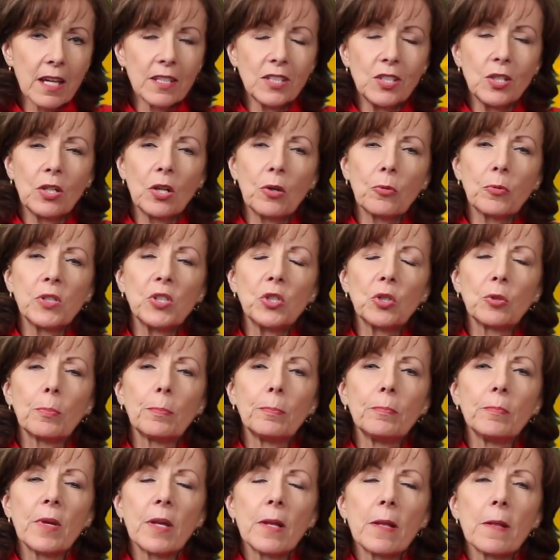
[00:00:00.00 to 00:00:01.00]
you know, when
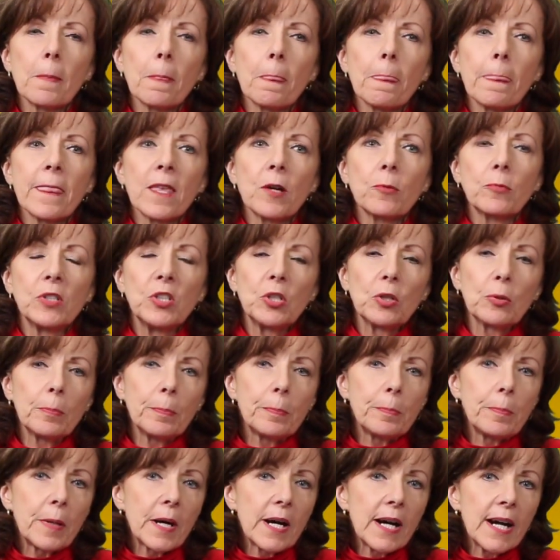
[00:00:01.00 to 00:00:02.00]
your
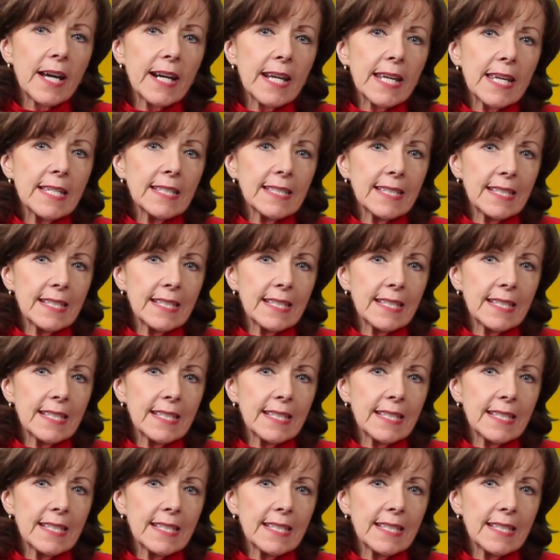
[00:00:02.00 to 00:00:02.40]
body